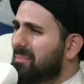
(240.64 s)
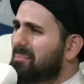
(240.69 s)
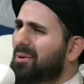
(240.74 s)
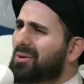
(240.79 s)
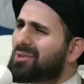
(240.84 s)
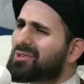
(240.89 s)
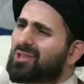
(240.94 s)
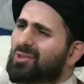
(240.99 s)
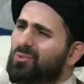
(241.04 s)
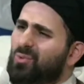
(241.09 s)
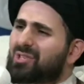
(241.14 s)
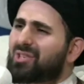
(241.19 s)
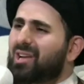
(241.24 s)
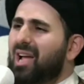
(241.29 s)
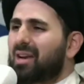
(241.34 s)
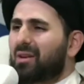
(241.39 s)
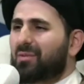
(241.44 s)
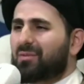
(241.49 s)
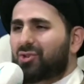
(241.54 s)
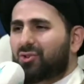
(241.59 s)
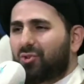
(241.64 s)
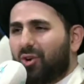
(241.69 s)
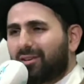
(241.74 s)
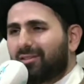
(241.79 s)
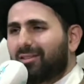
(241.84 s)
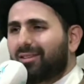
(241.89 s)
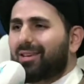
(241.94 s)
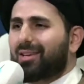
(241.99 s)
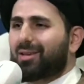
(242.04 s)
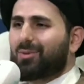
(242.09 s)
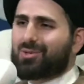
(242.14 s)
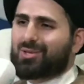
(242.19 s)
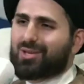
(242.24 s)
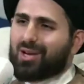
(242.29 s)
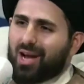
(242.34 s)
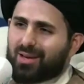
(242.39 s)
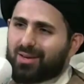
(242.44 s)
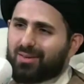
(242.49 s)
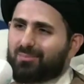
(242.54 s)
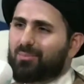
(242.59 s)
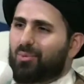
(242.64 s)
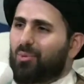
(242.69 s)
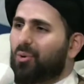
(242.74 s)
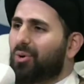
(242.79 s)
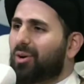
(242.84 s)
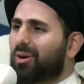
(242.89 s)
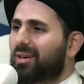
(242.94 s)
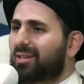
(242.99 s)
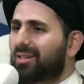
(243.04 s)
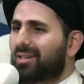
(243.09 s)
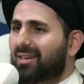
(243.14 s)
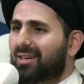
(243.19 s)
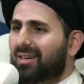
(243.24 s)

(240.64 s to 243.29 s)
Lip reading: The person was kind of struggling, he was kind of poor.